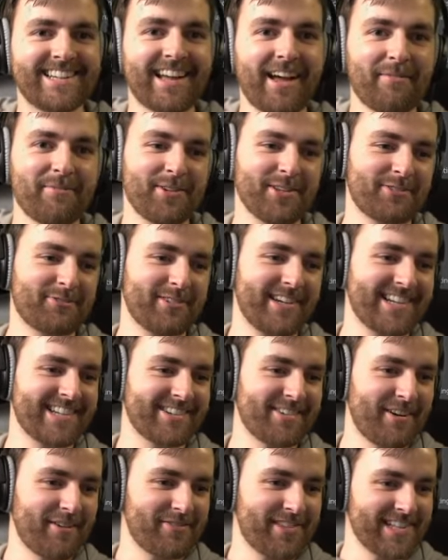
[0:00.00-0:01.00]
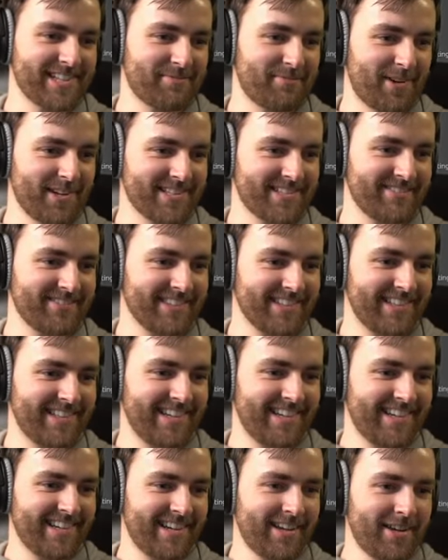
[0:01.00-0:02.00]
I'm not really sure if that's possible.
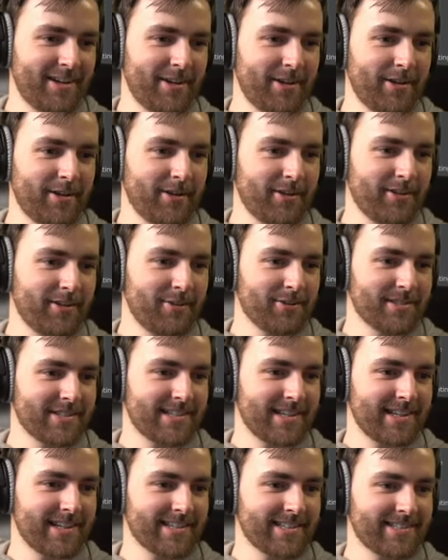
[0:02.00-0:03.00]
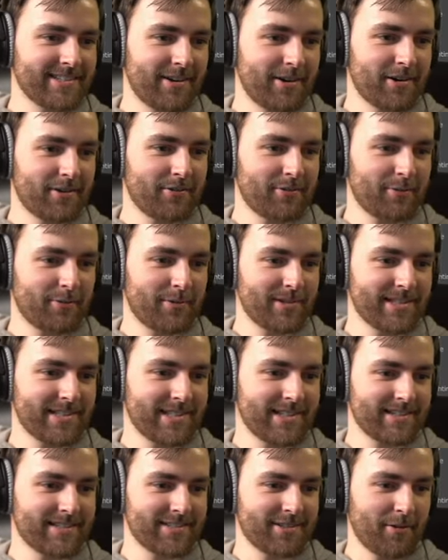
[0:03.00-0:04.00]
You say start when you
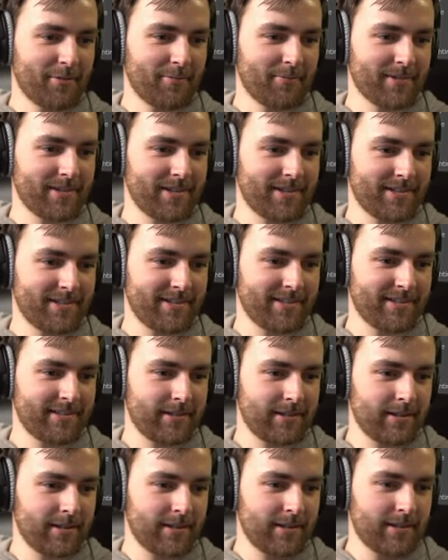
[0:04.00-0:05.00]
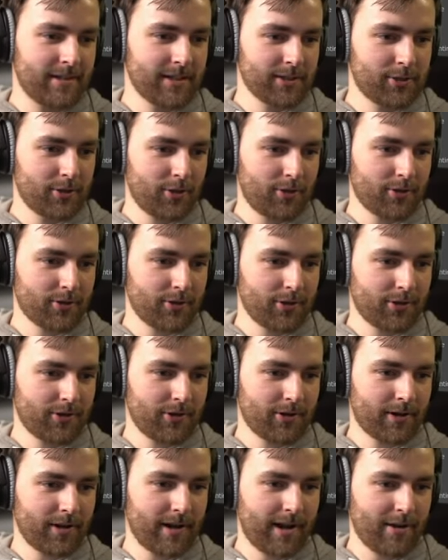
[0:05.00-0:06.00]
say stop. Tucker
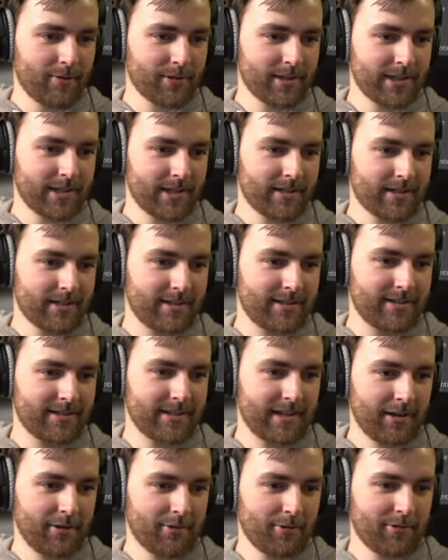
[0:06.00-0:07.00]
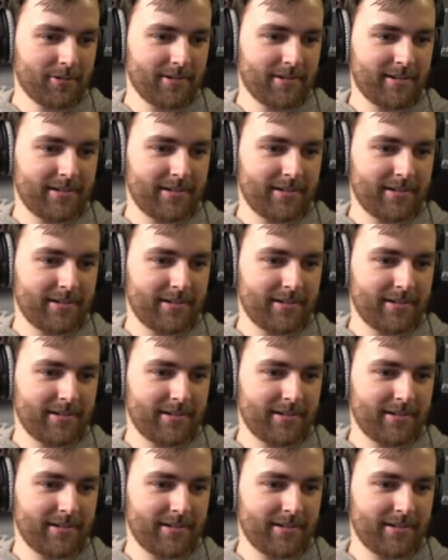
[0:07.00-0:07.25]
Tucker, howdy. Hello.